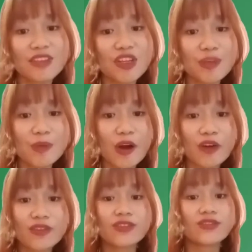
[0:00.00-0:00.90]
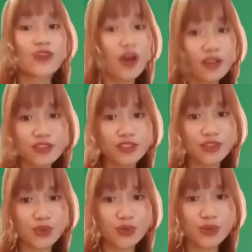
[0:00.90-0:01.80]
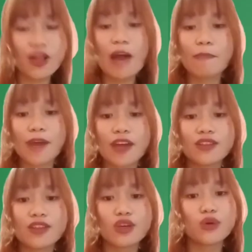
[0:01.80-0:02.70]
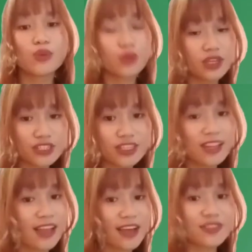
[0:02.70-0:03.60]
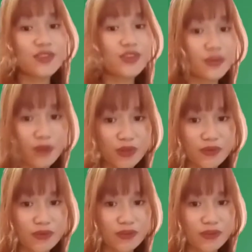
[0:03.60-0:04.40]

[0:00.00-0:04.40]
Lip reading: not about the technology tool upon which the lesson revolves.